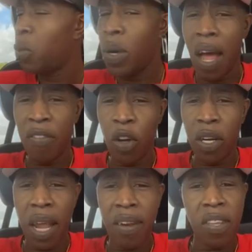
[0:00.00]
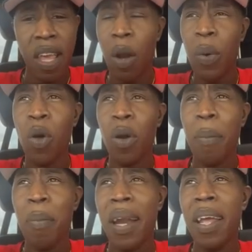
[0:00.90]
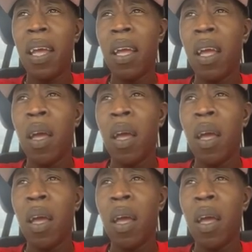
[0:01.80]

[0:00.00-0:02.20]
When I not have nothing against girl we do them body.